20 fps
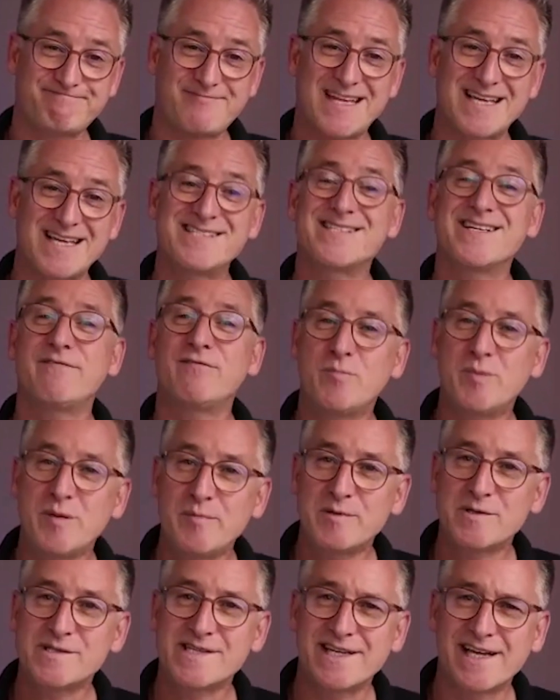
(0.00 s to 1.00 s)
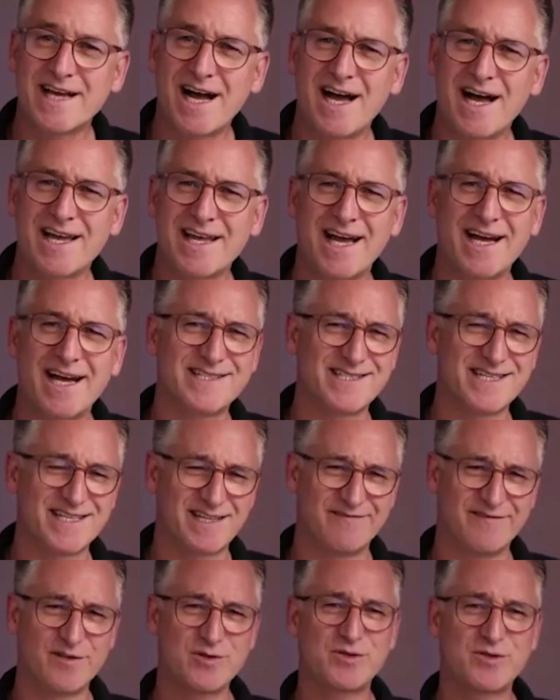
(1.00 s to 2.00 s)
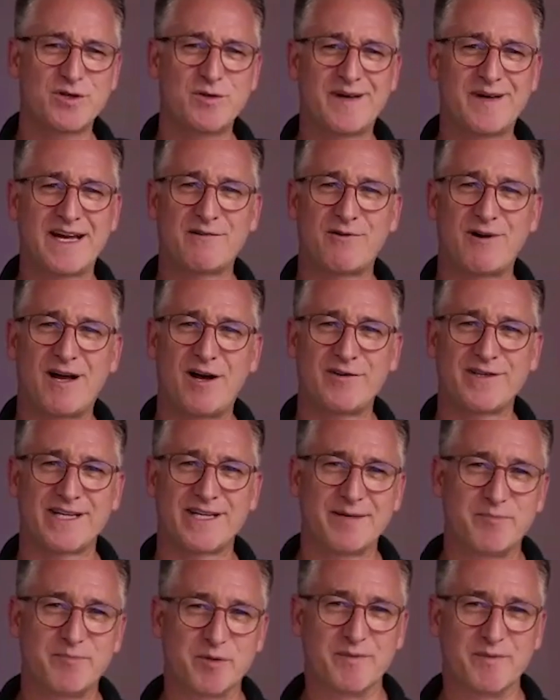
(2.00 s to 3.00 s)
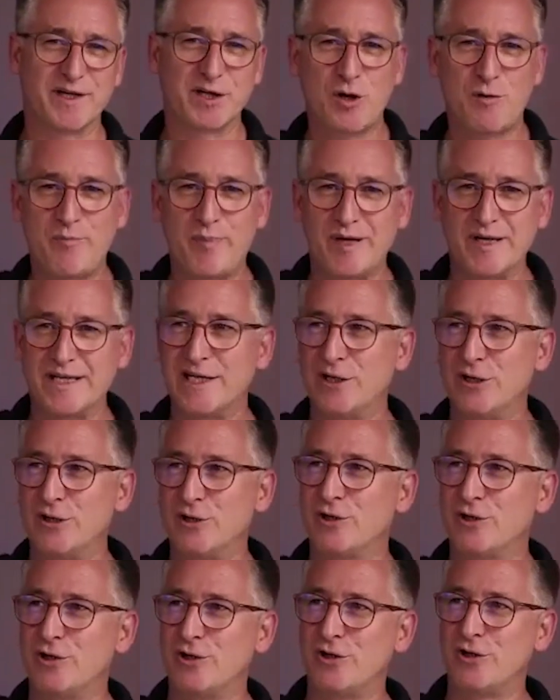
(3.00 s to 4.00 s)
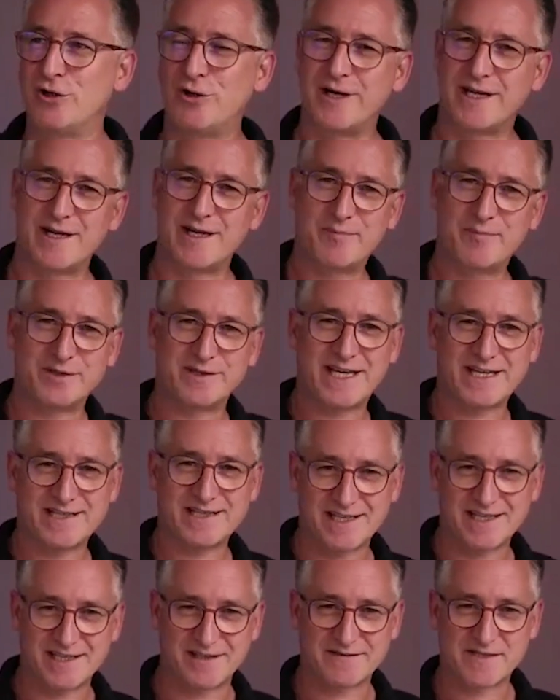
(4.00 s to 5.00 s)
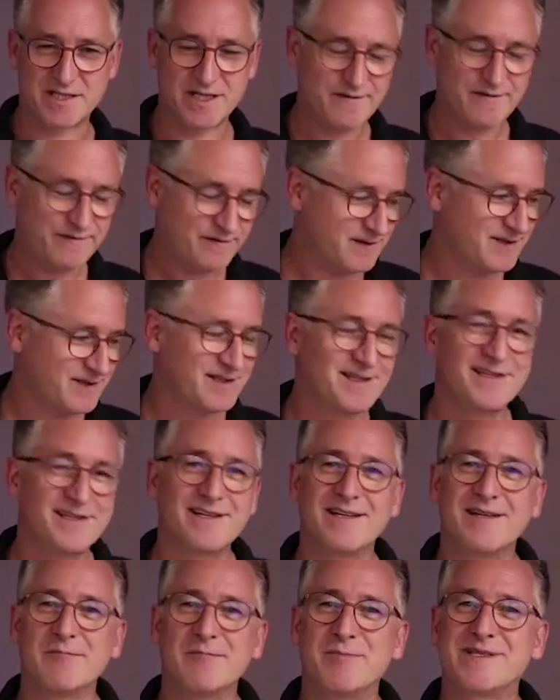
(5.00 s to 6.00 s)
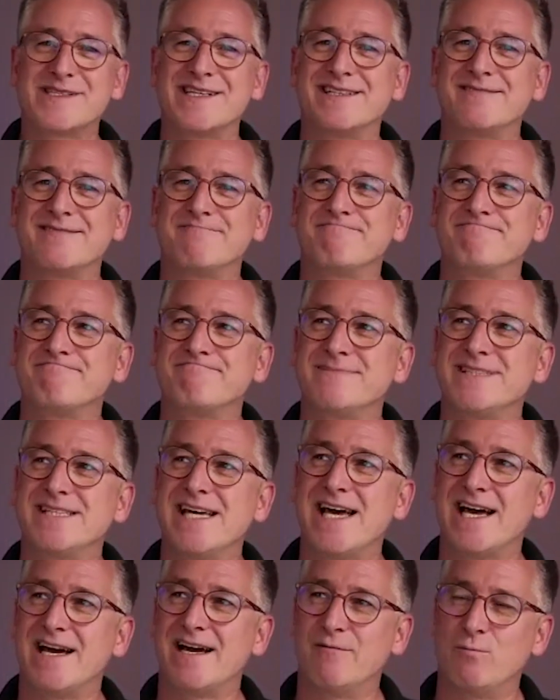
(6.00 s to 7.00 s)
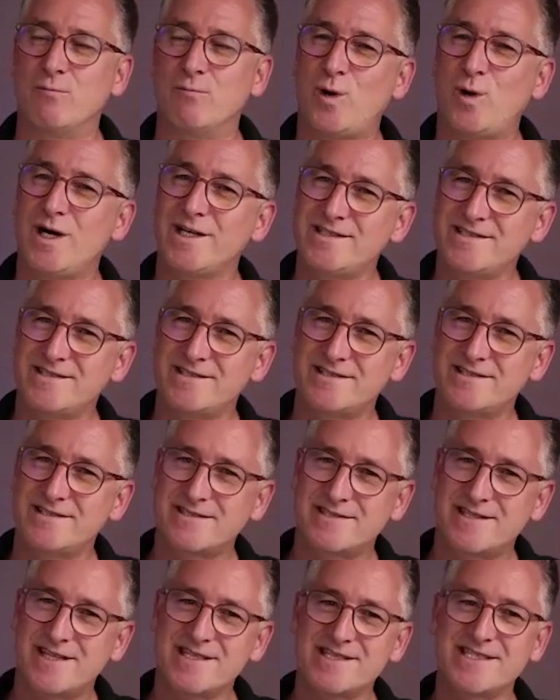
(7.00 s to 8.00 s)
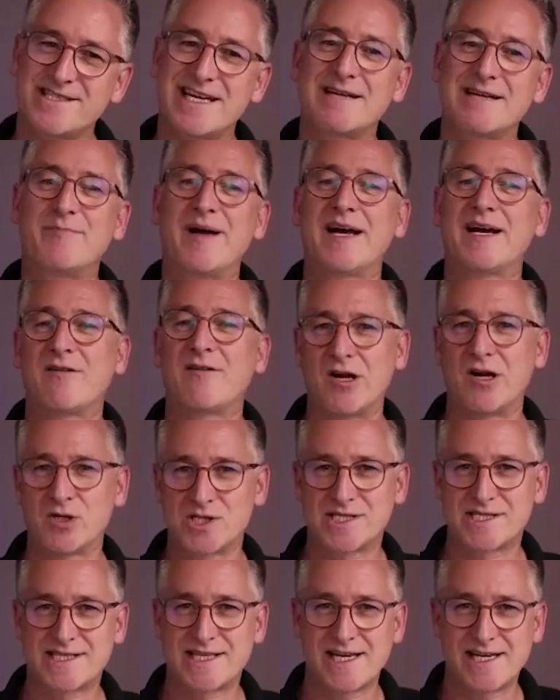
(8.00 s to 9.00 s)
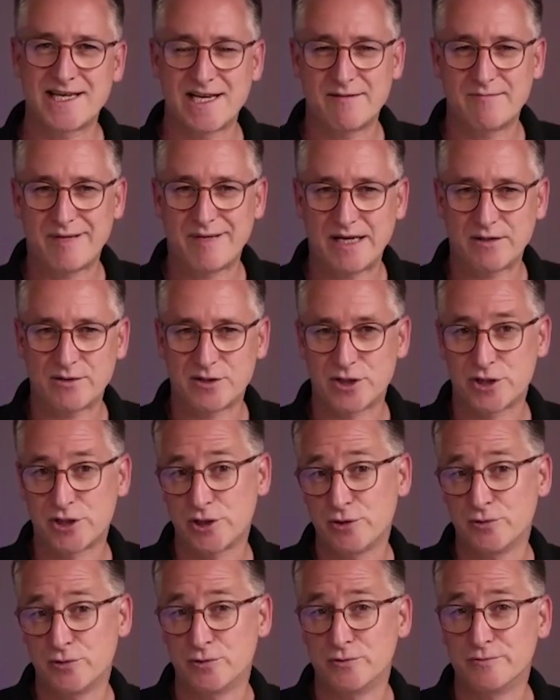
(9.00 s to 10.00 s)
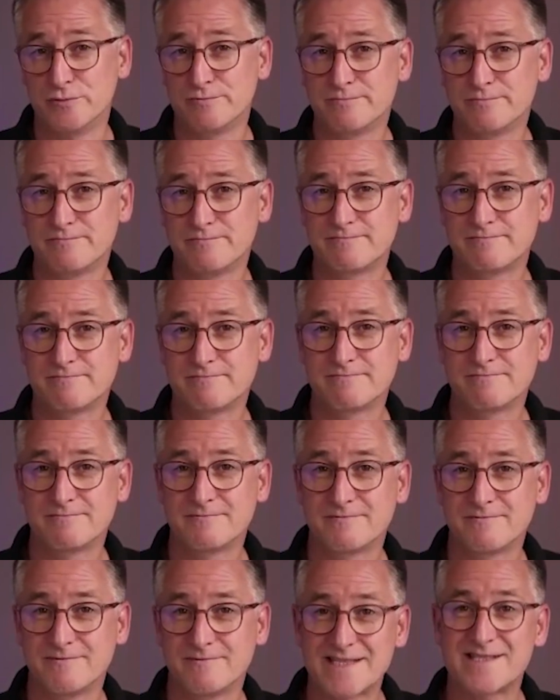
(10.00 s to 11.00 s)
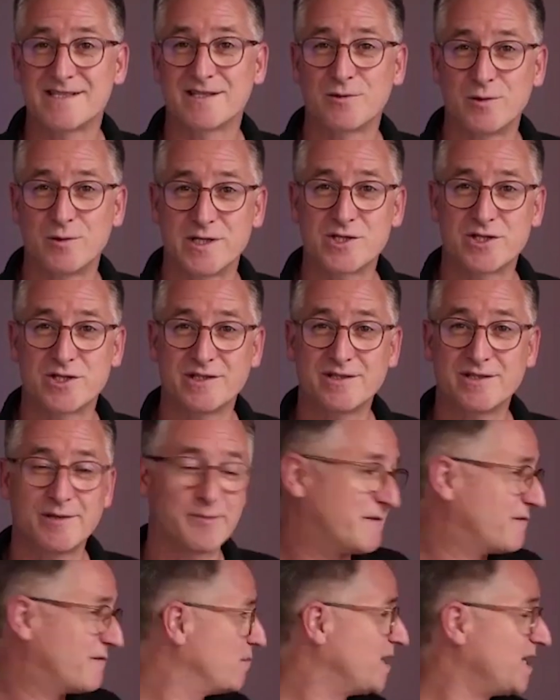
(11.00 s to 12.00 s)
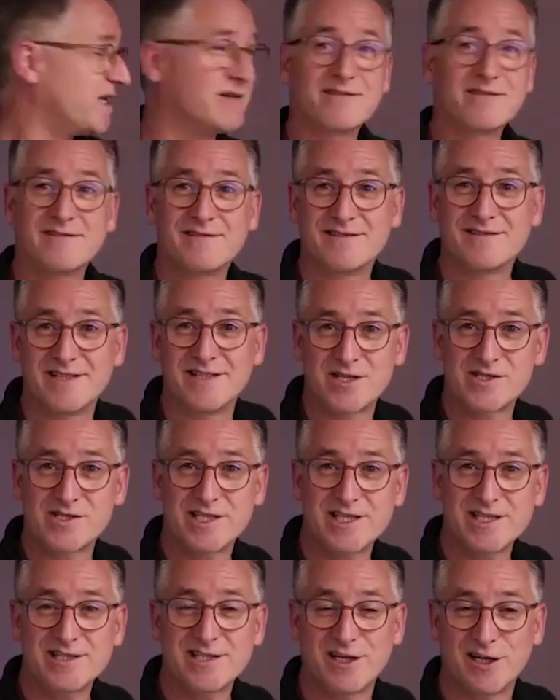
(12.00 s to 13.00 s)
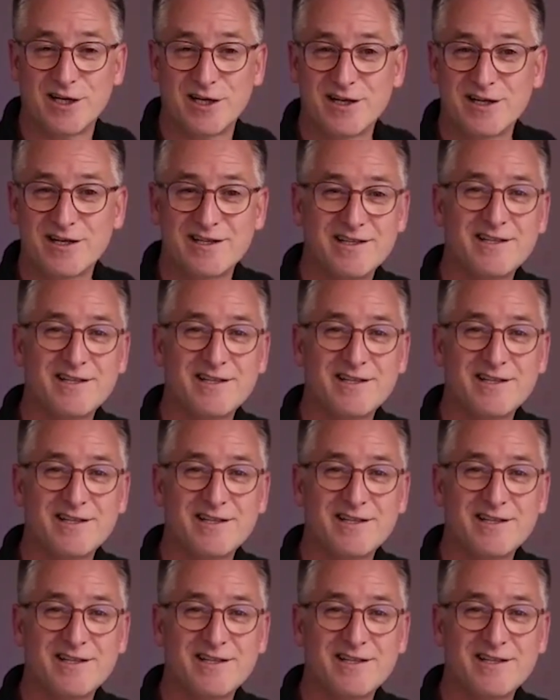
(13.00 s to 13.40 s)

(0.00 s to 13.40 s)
Several people say, I take a virtual background and I put my company logo and I put that kind of stuff. I said, yeah, what does that background say about you? That's a question. I mean, for me, there's a guitar.